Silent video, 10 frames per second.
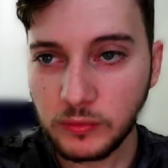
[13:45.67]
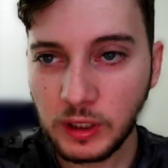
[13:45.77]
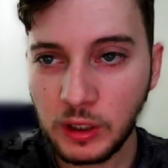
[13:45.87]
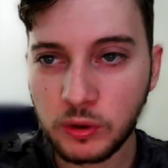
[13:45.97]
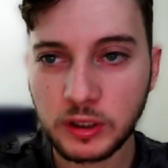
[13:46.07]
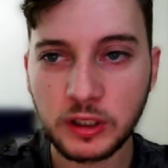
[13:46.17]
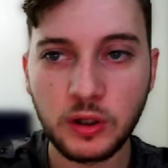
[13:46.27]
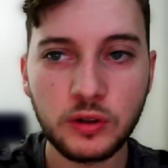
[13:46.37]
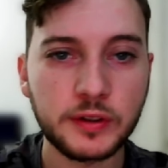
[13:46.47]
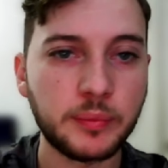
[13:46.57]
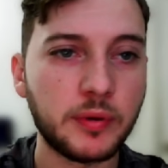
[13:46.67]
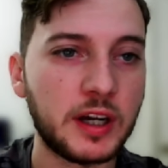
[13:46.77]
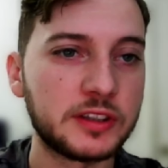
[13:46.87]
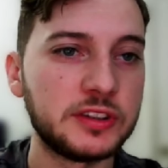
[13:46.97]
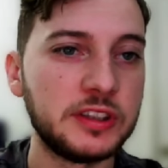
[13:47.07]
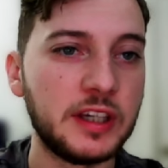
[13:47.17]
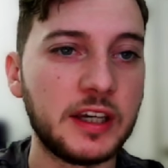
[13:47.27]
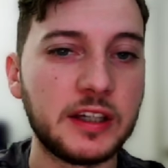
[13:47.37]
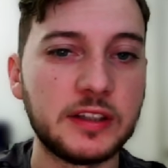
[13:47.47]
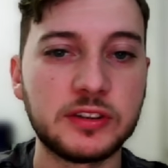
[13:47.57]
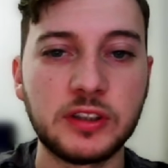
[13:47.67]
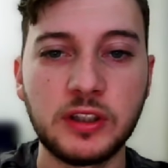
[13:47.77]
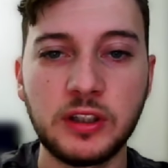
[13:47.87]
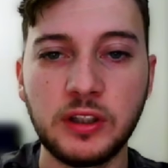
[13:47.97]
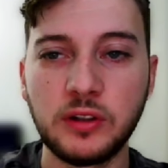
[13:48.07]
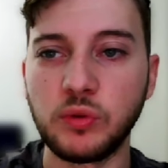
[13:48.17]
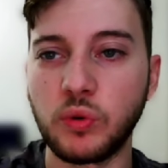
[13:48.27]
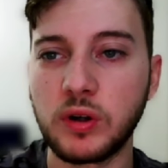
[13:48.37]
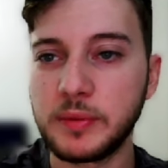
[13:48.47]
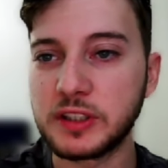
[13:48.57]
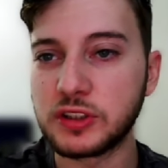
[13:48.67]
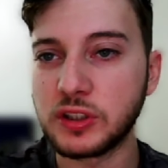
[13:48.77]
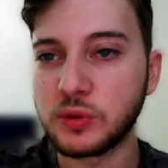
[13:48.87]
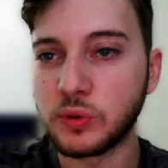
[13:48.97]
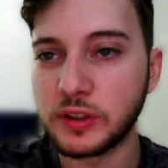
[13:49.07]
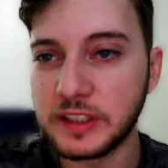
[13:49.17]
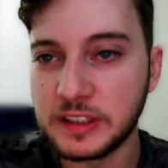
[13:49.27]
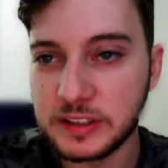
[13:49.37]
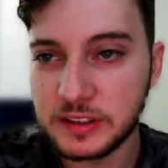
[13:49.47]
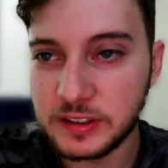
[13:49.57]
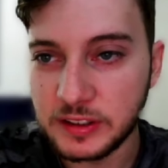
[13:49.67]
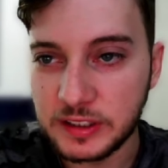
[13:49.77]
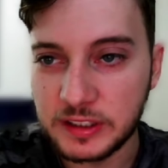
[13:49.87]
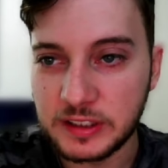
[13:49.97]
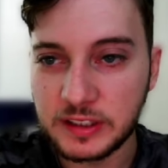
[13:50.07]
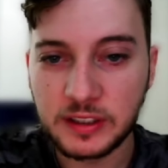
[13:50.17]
We're going to go over to proxy, and we want to make sure we're in the